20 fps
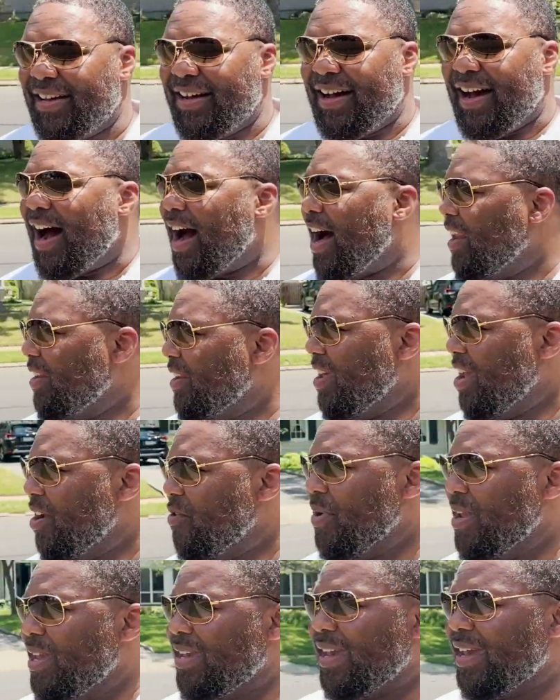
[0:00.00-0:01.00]
holiday
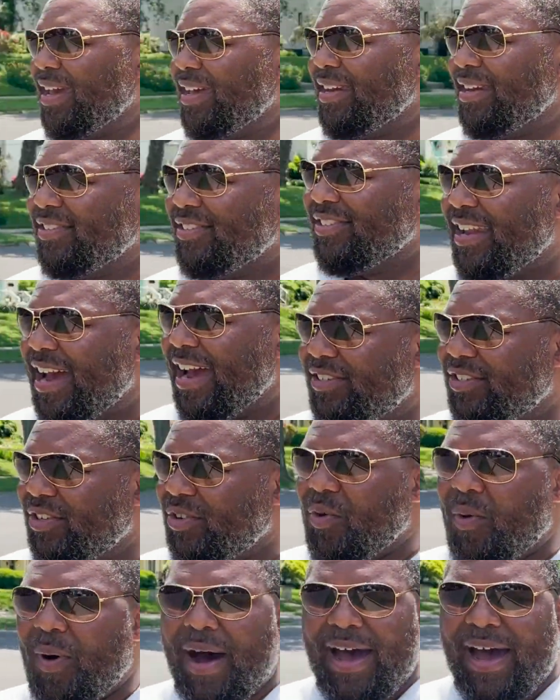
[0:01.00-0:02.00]
weekend, it's nice and
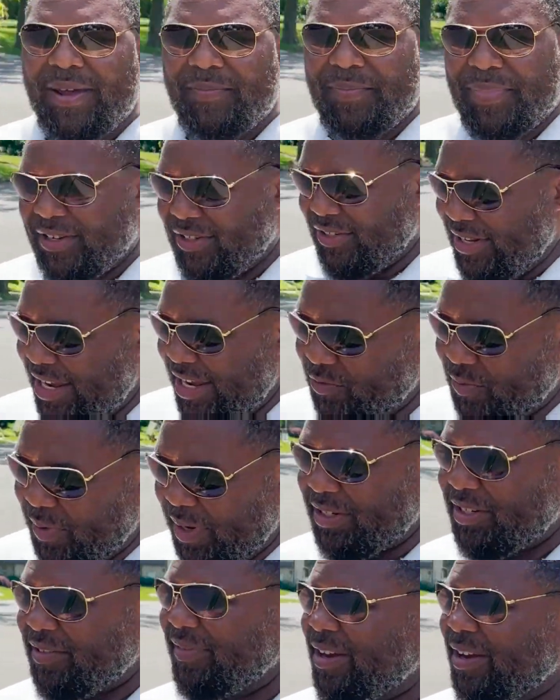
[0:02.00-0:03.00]
quiet, but it stays
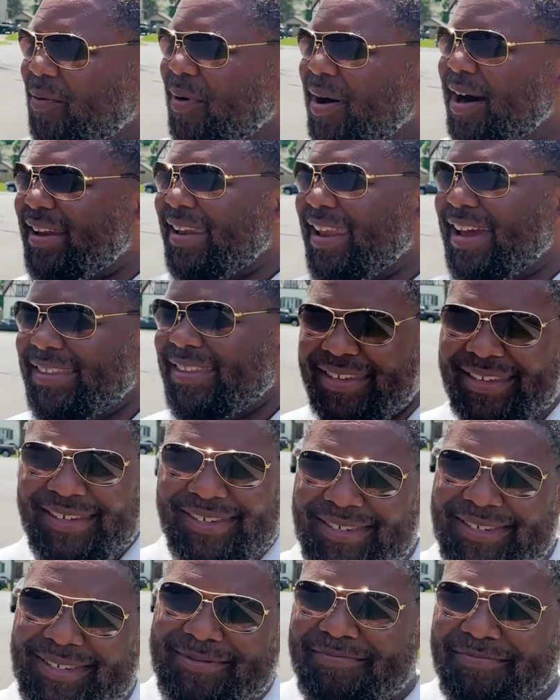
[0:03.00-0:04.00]
relatively quiet like
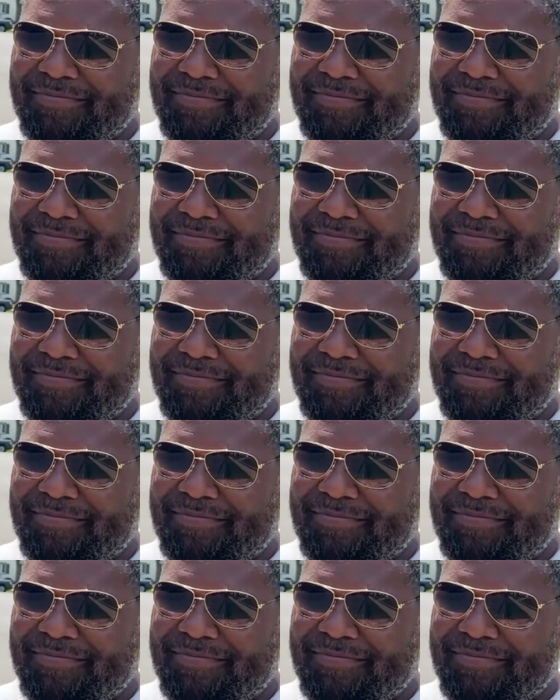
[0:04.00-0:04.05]
this